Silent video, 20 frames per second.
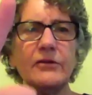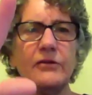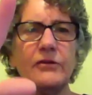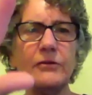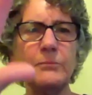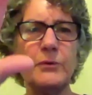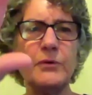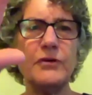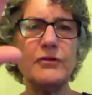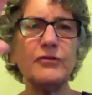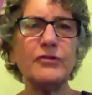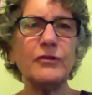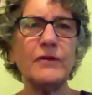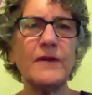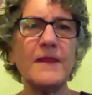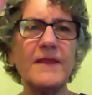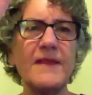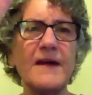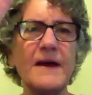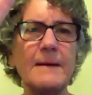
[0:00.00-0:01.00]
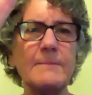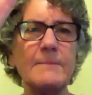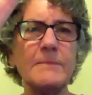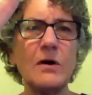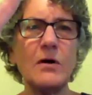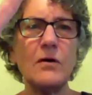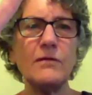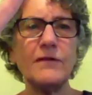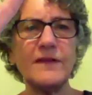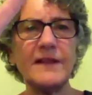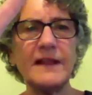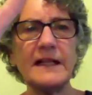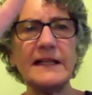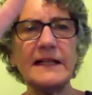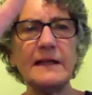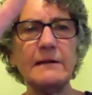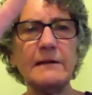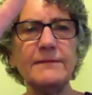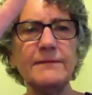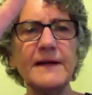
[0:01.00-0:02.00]
you'd put your thumb over the
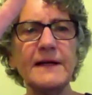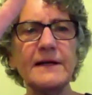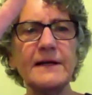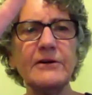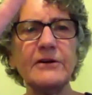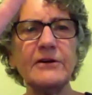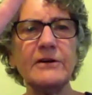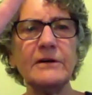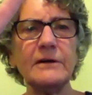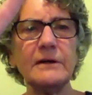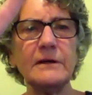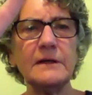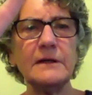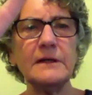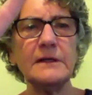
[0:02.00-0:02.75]
little finger,